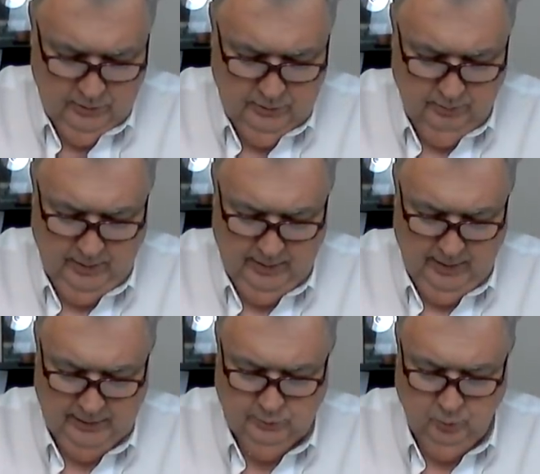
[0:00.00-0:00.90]
Somebody
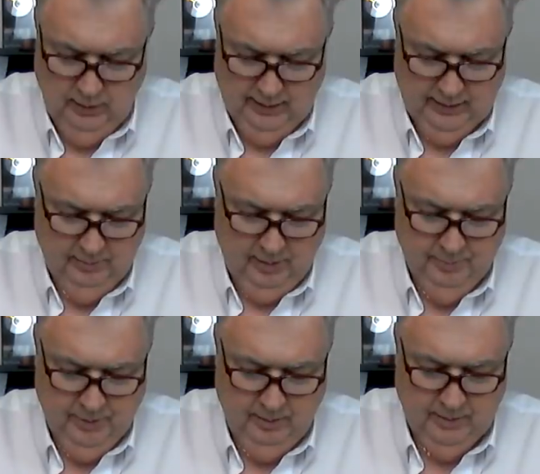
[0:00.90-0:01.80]
asked, will I get my
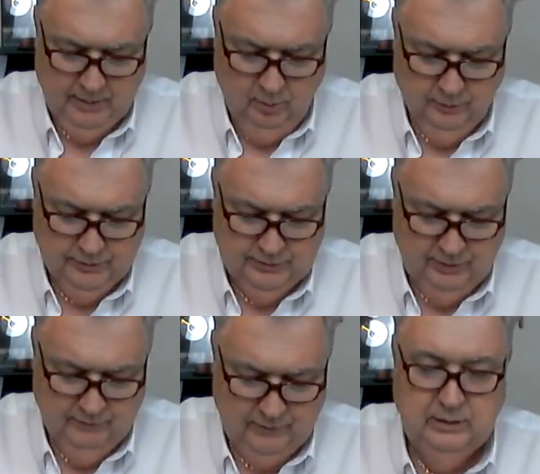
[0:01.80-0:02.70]
payment on the
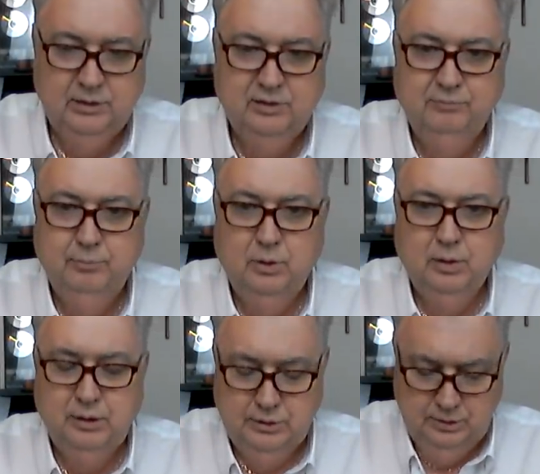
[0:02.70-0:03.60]
17th of
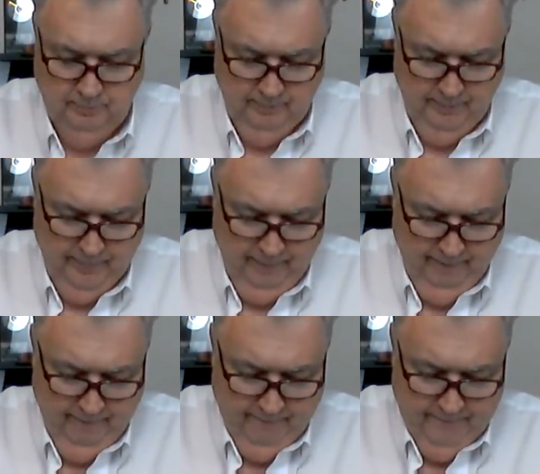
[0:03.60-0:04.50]
March?
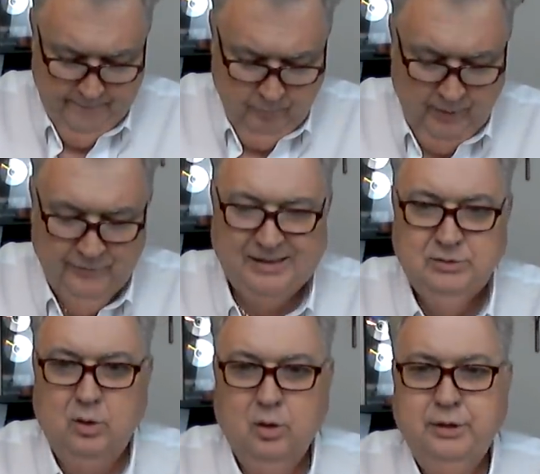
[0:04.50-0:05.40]
That's
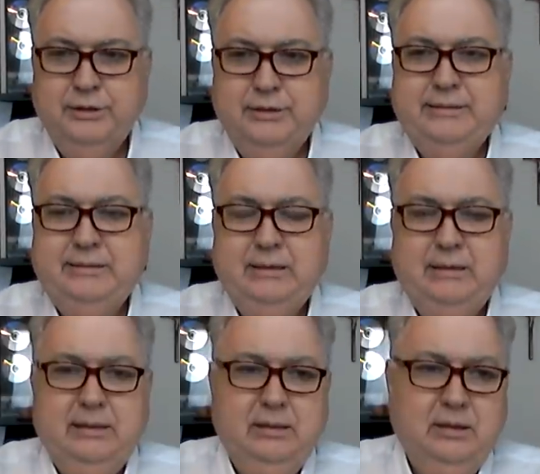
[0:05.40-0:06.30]
hard to
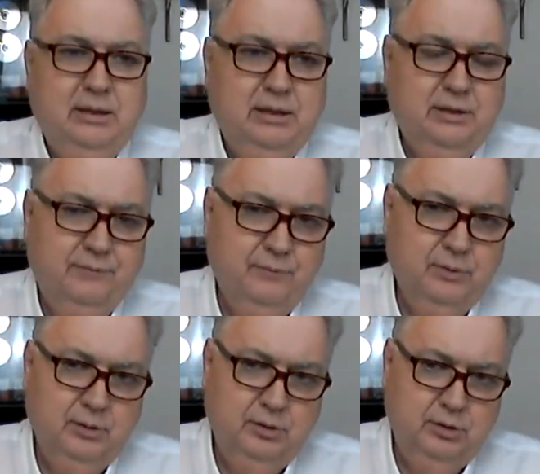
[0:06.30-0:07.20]
say. If
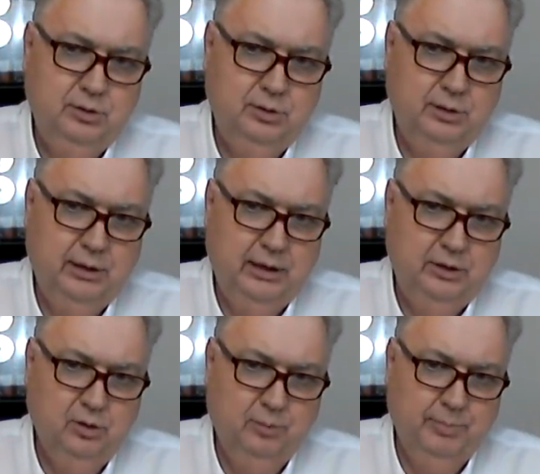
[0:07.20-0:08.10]

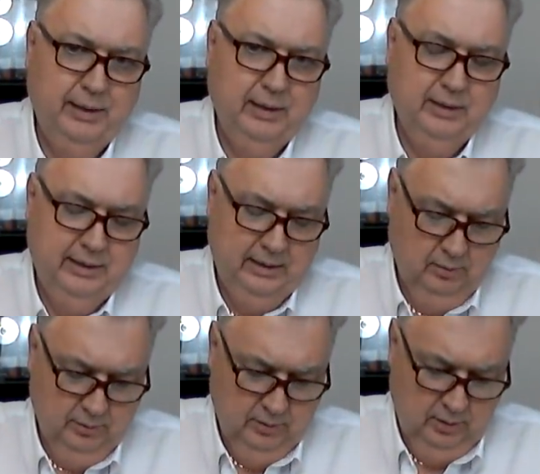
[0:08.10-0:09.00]
in your bank
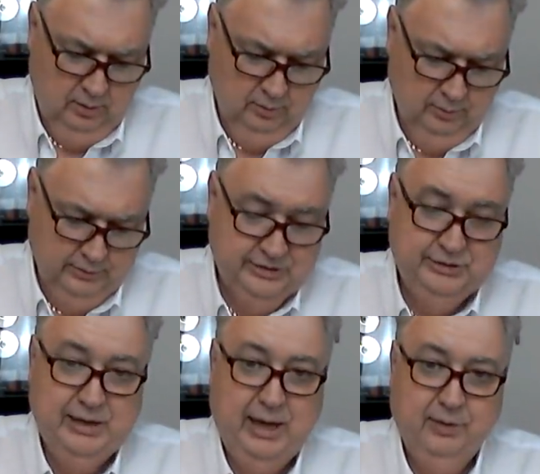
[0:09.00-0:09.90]
account on
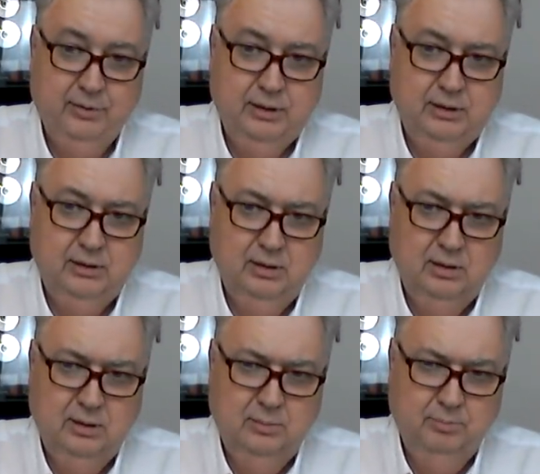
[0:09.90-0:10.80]
Saturday,
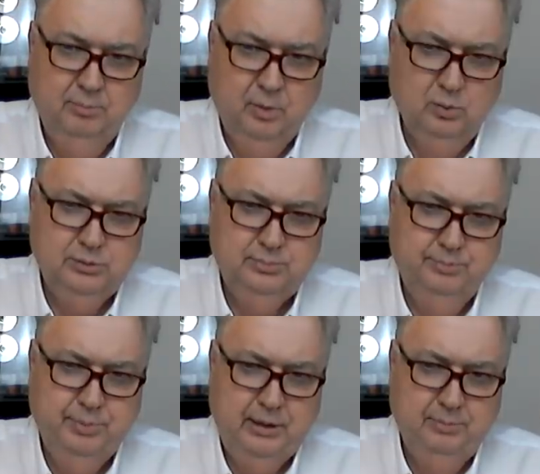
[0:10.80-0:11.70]

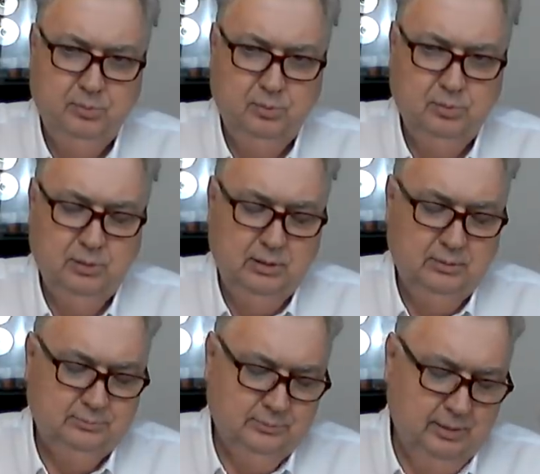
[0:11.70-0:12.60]
most people,
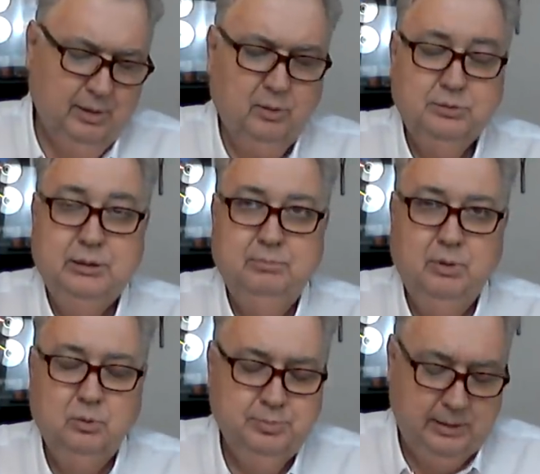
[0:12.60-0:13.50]
I'm not going to say
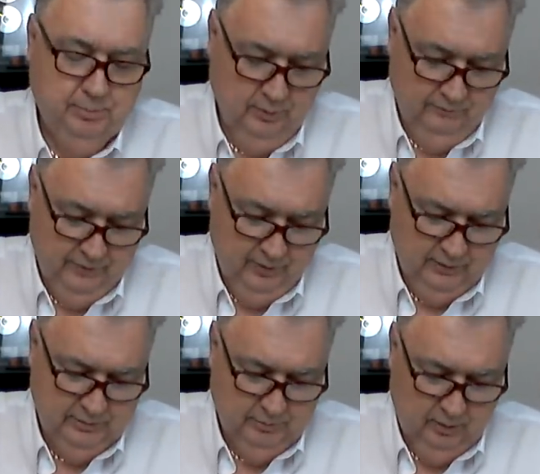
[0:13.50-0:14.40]
most people, a very
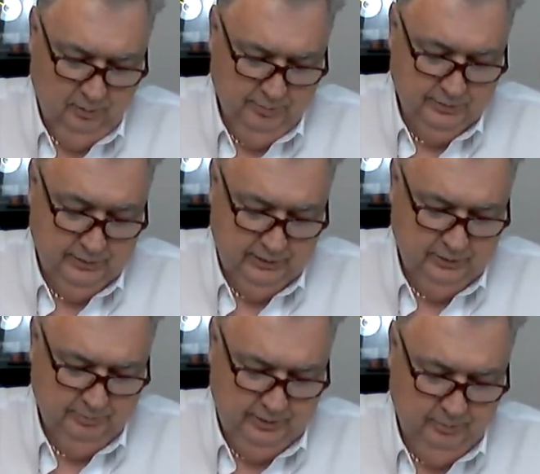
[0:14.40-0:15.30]
small percentage
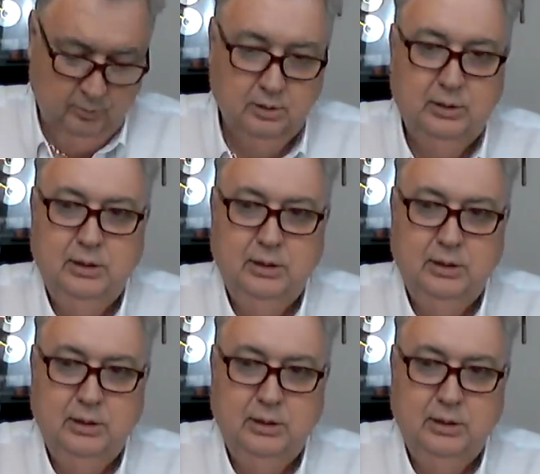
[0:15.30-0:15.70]
of people